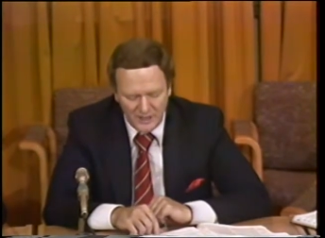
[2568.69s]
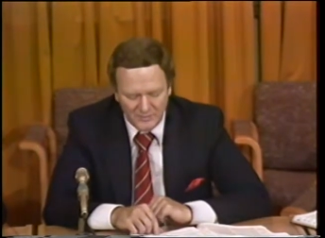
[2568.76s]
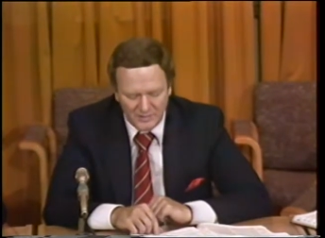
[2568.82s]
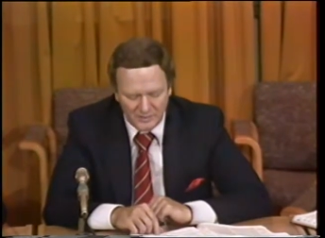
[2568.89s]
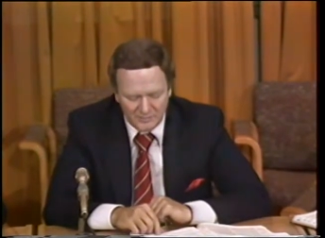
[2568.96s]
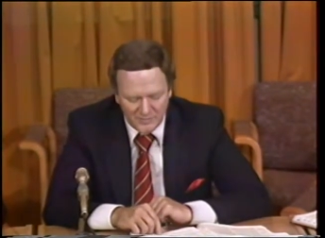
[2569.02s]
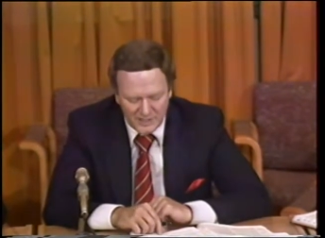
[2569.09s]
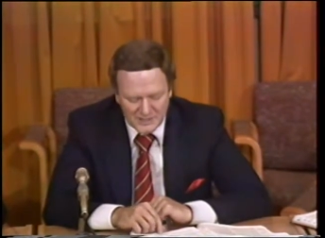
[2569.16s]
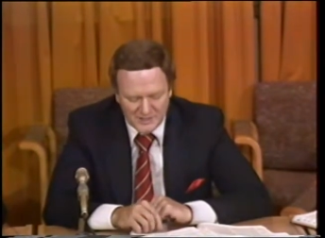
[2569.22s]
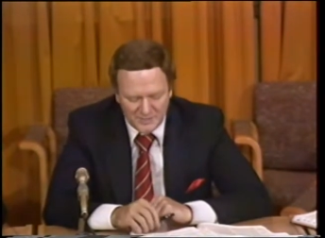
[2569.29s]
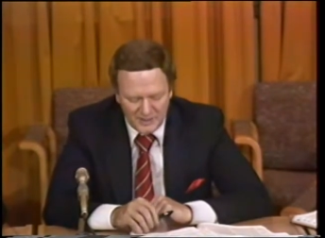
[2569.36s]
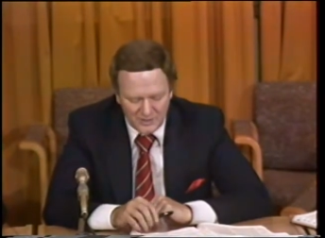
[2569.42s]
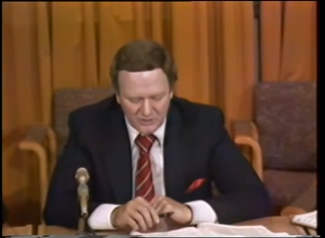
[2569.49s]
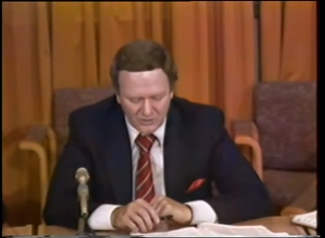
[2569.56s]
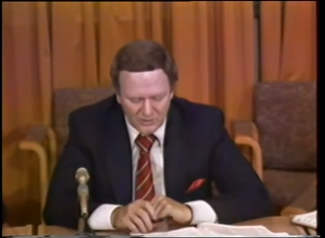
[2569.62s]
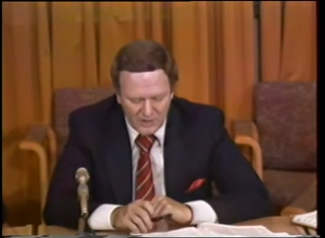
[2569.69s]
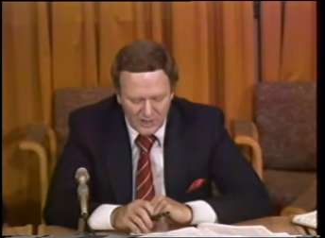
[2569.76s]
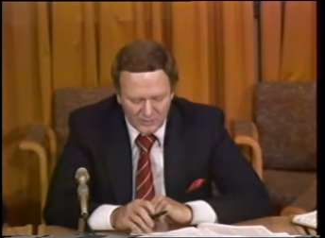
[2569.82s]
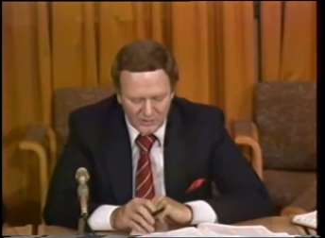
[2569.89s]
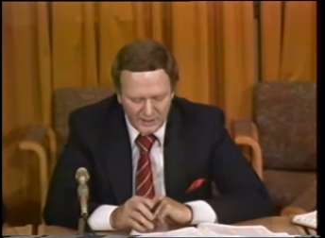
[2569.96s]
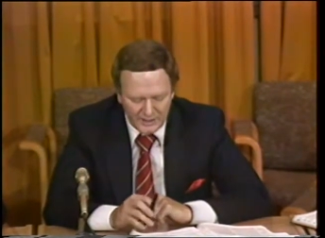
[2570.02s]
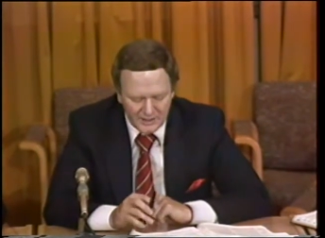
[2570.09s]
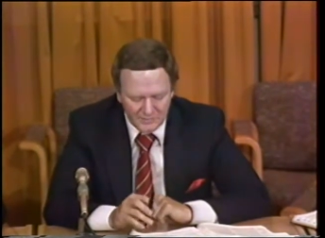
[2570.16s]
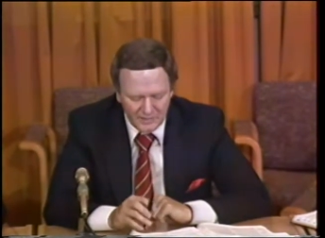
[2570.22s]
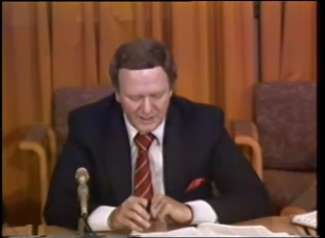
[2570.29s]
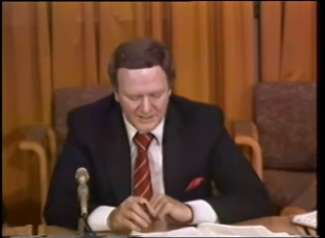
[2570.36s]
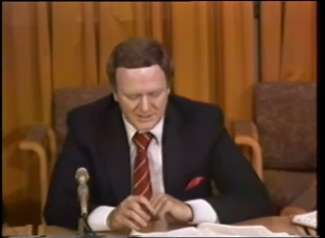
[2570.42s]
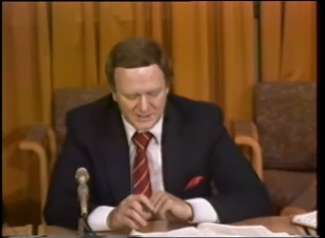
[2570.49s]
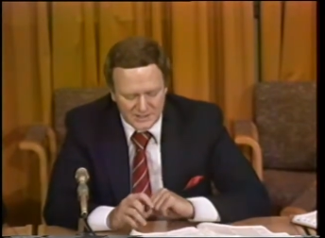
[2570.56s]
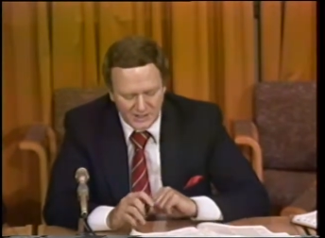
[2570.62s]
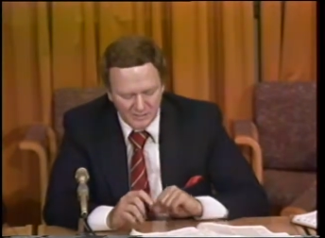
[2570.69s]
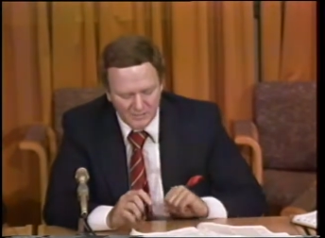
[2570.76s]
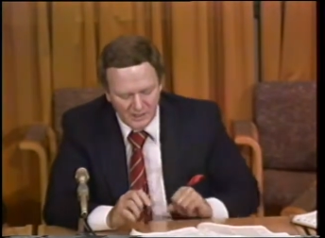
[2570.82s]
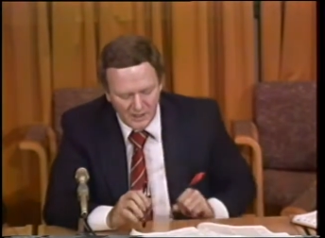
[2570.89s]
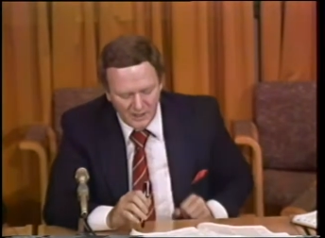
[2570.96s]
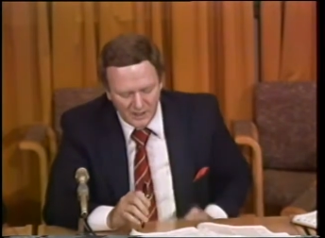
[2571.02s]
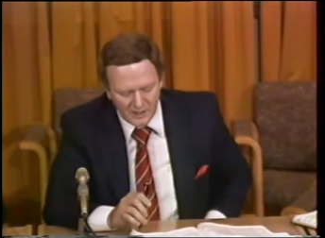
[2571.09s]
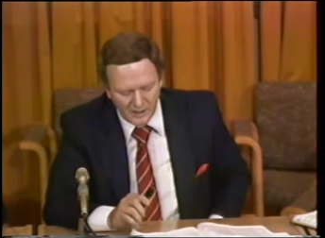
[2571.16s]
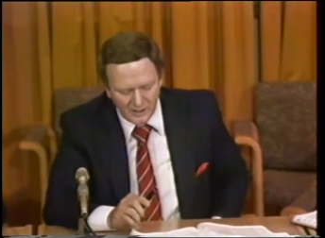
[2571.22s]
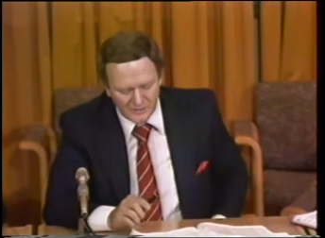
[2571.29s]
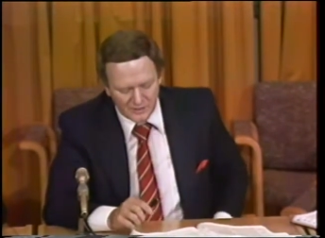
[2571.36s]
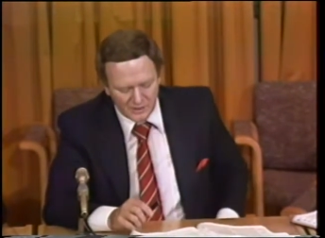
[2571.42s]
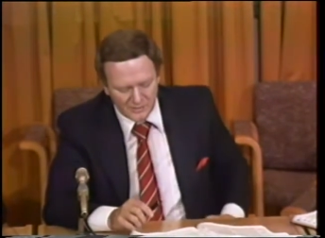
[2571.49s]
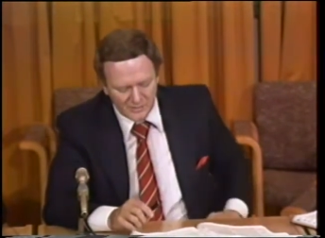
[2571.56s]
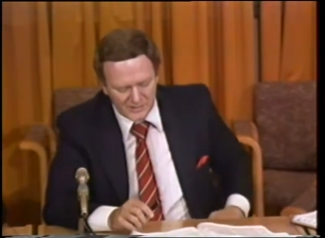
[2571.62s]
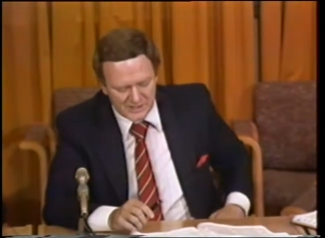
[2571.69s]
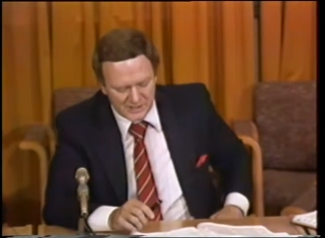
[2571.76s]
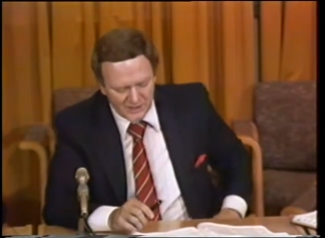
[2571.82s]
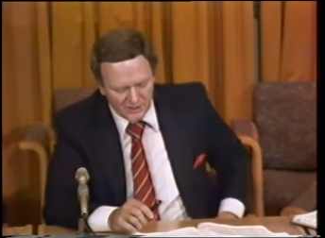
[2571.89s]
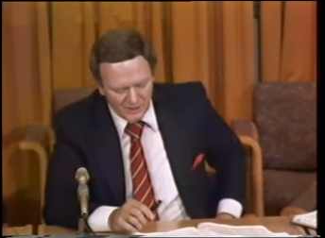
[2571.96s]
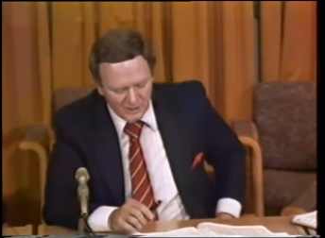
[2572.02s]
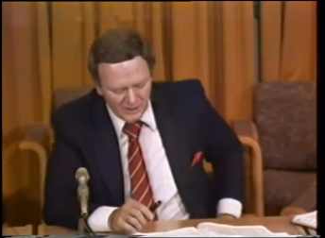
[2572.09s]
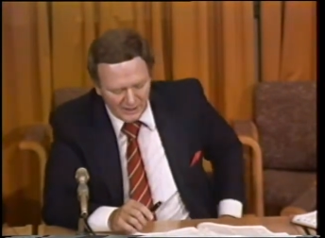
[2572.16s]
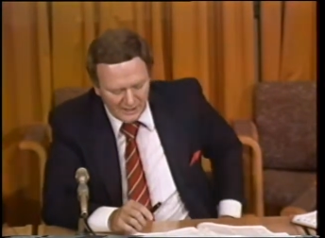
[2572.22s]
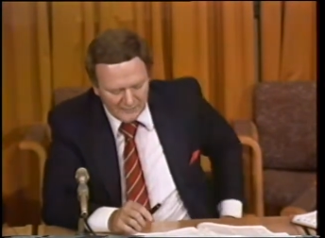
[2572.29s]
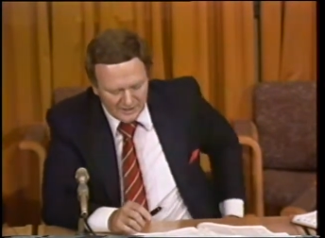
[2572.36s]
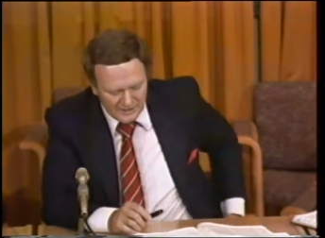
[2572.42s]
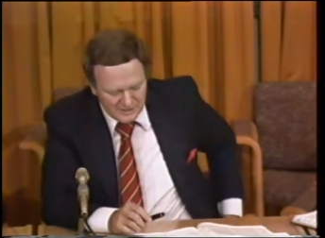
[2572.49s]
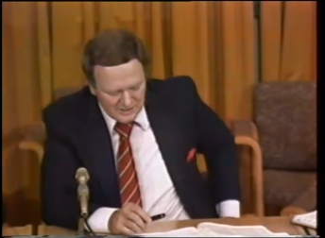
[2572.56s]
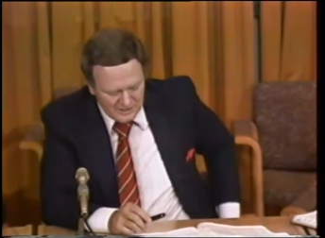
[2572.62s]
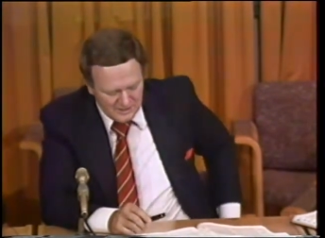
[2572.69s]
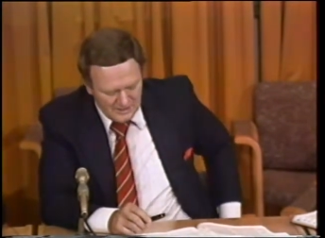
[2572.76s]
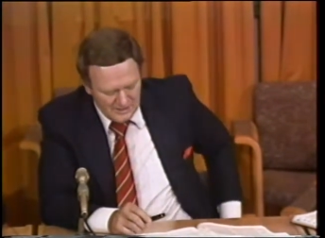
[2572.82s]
but must be corroborated by some other material evidence.